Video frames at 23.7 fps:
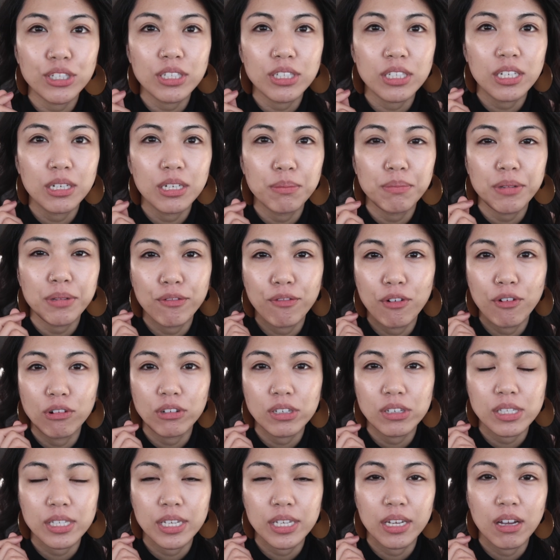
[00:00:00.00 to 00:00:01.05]
Just gonna be
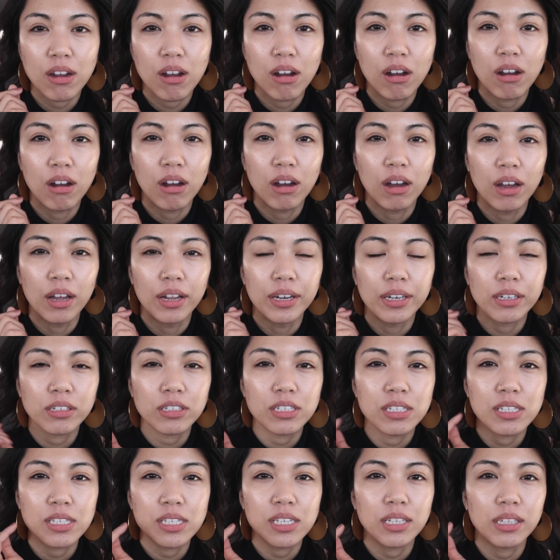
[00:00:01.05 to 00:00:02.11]
focusing on
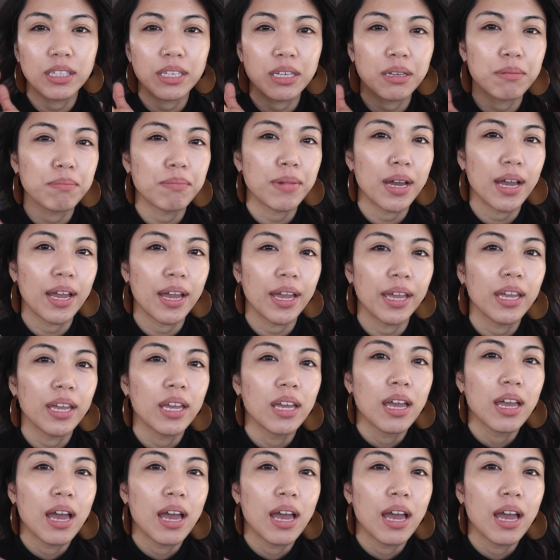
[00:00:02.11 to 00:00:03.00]
concealing my